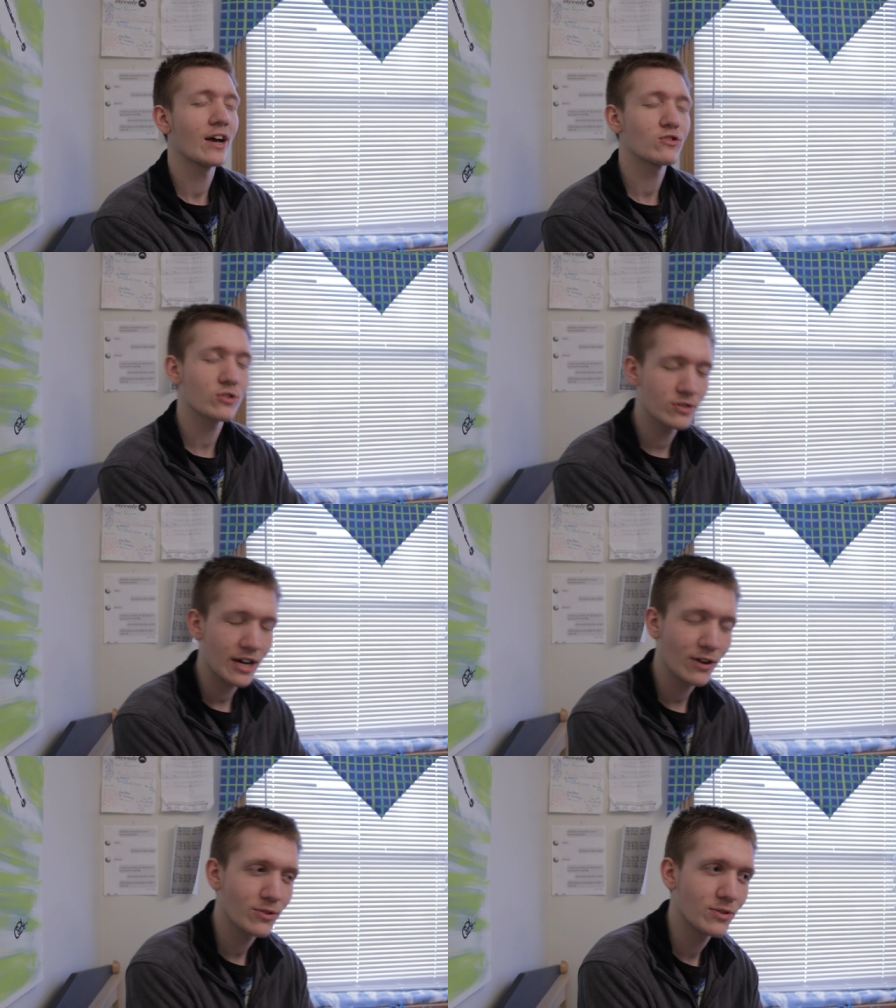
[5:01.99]
Turned
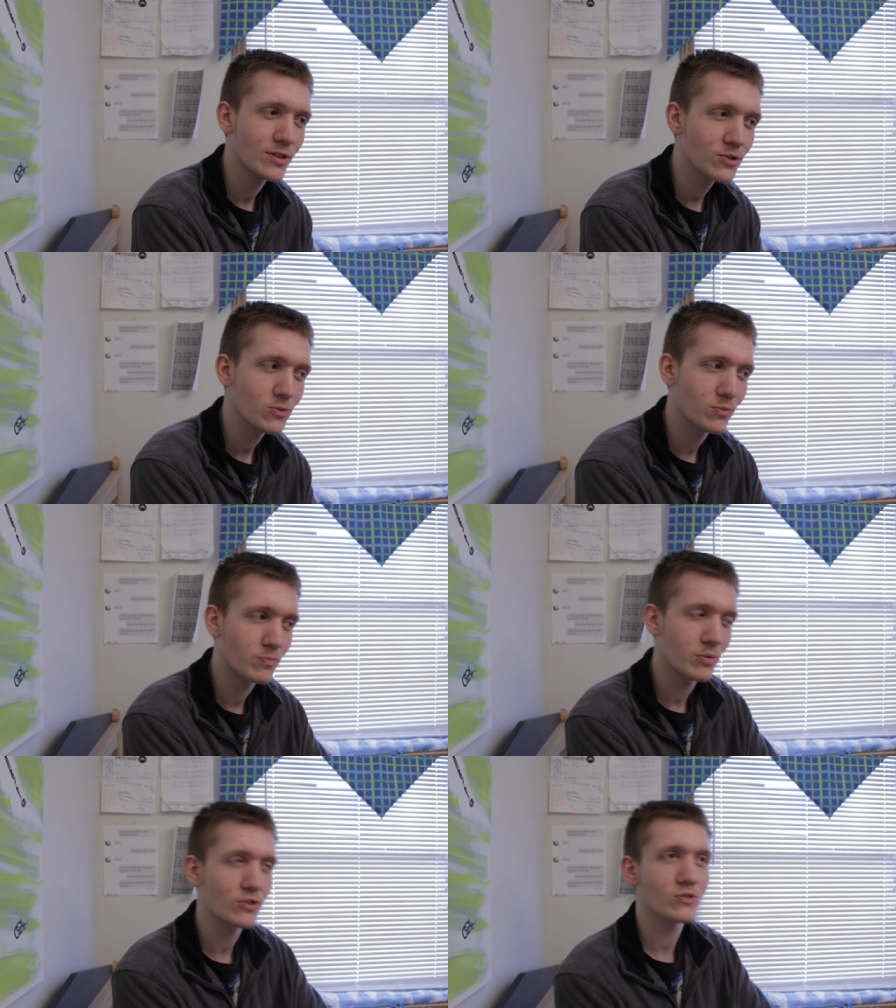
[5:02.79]
out this
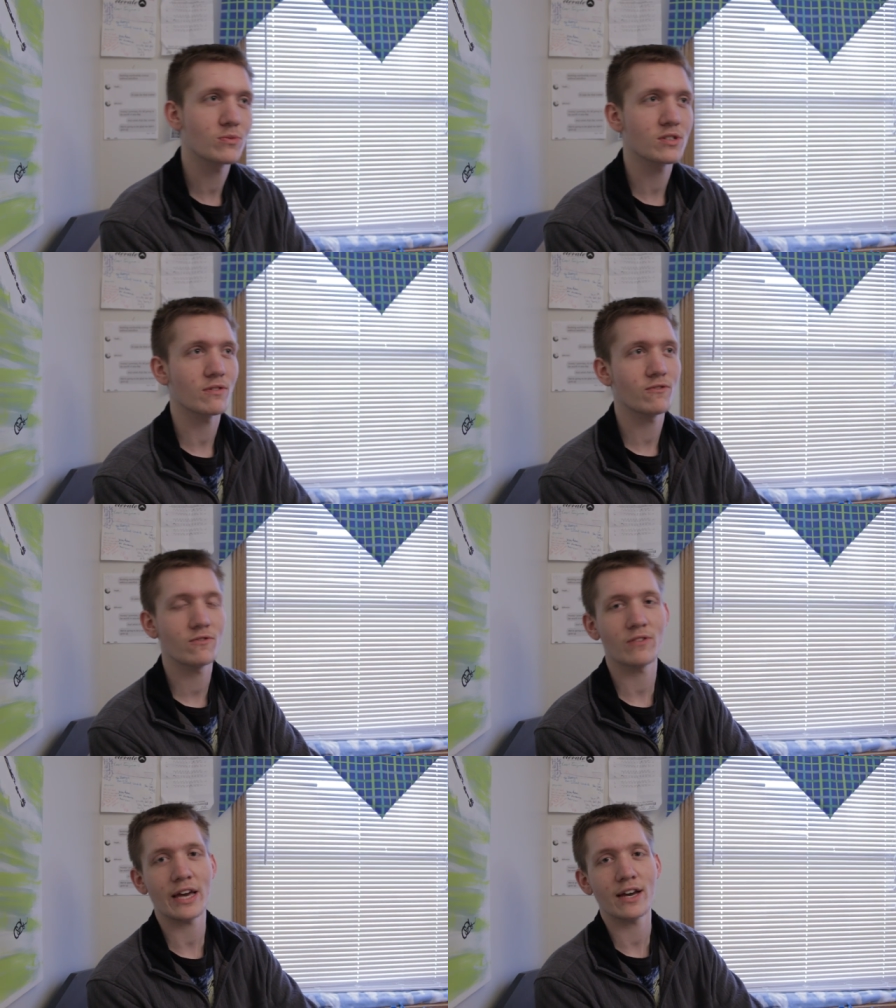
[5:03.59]
person was a
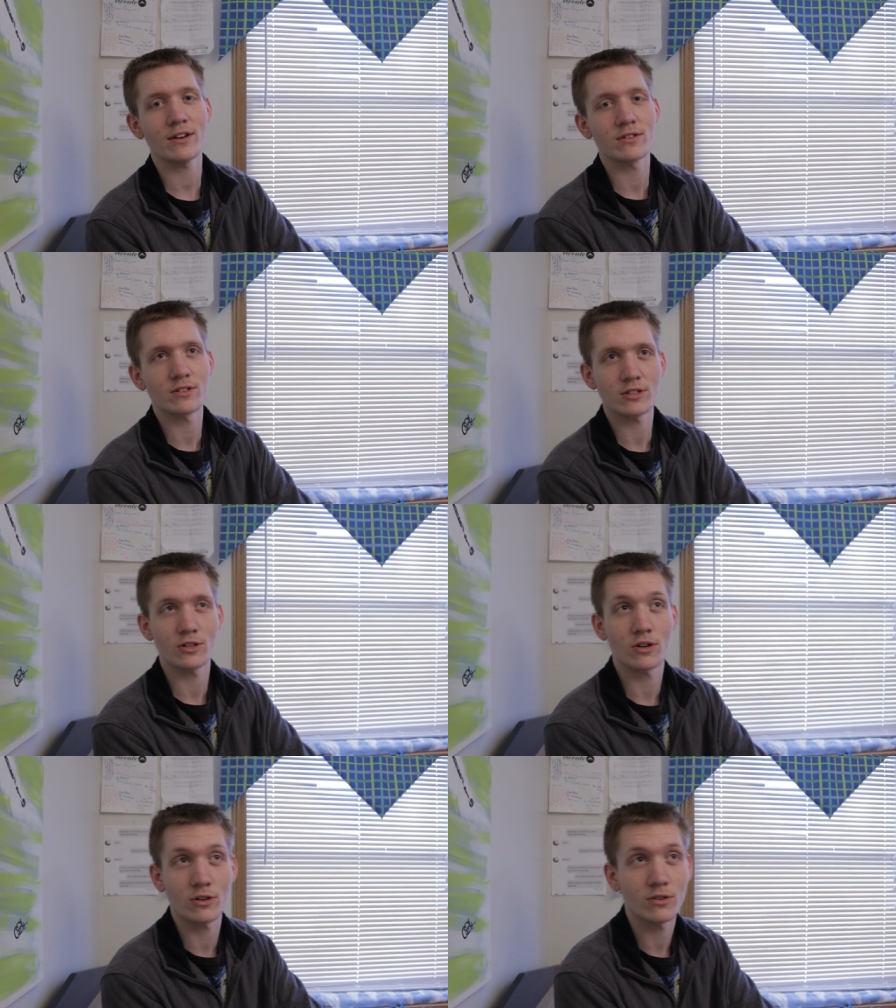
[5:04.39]
fan
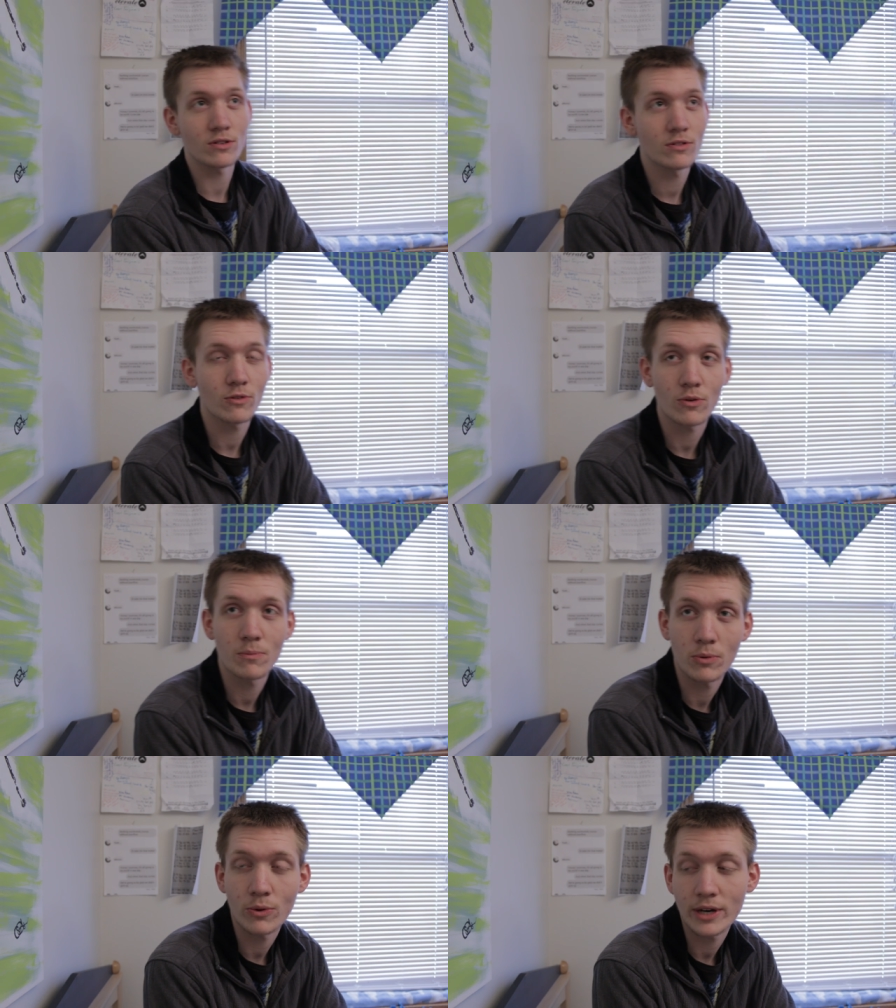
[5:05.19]
girl or
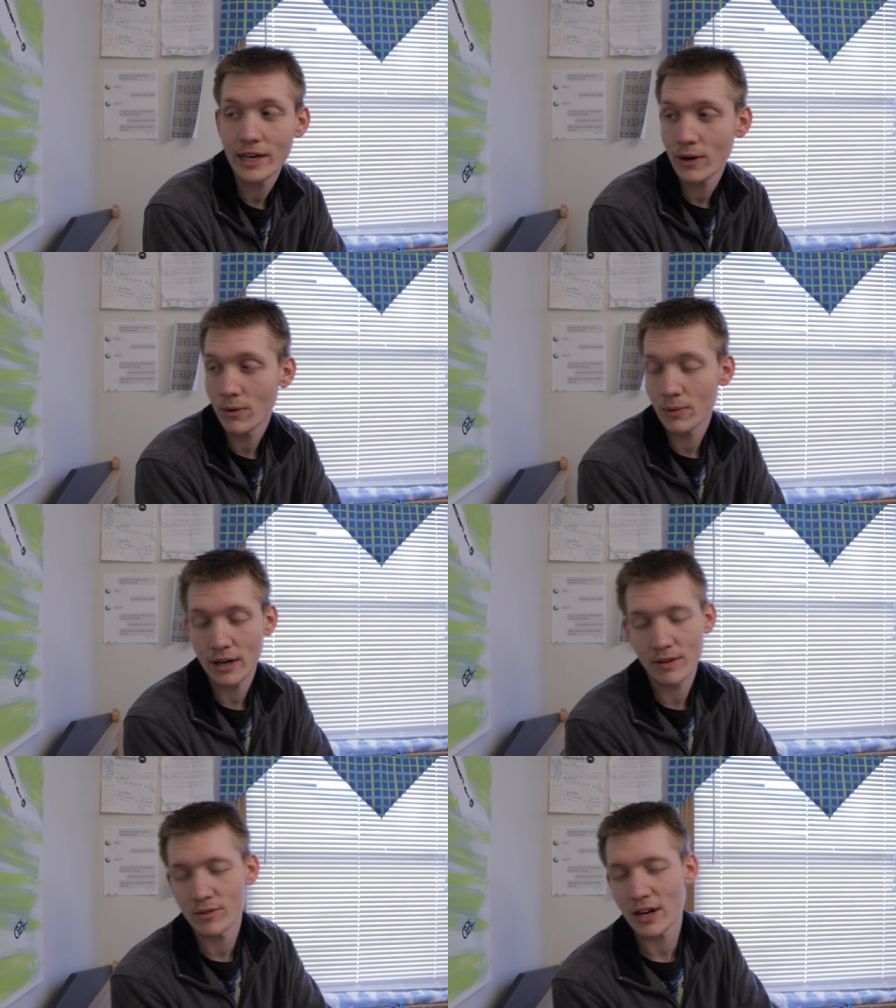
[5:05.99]
boy or
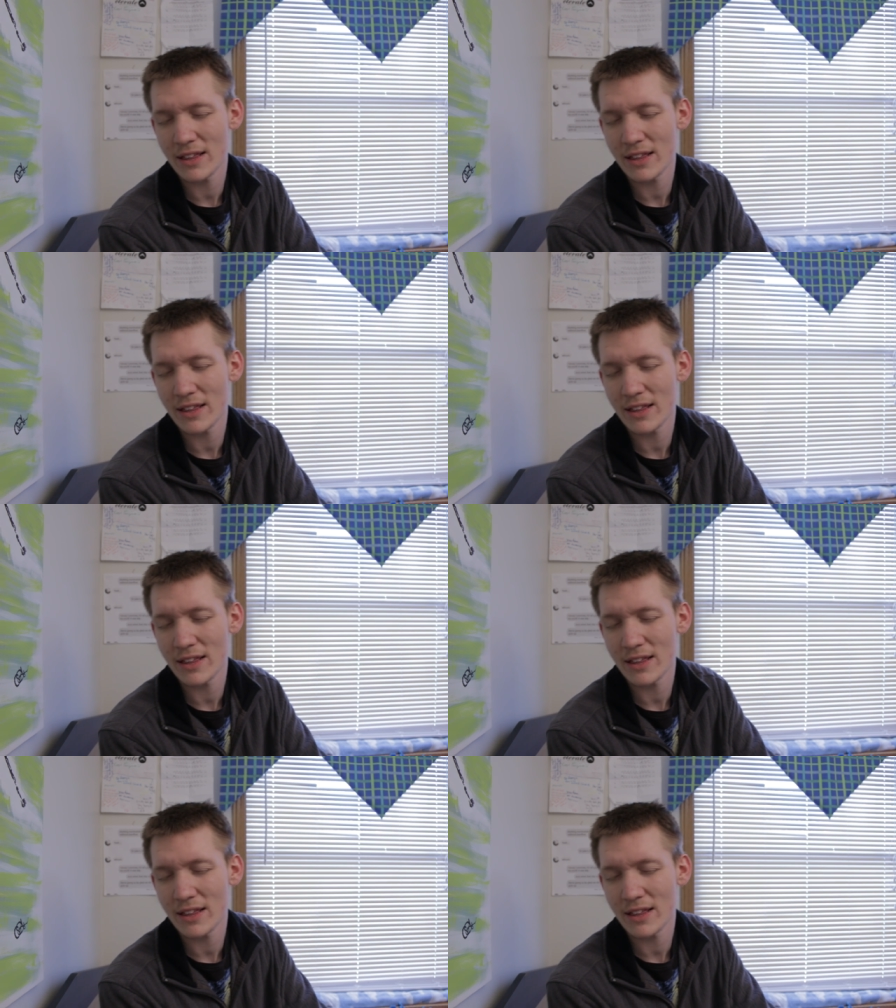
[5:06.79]
whatever.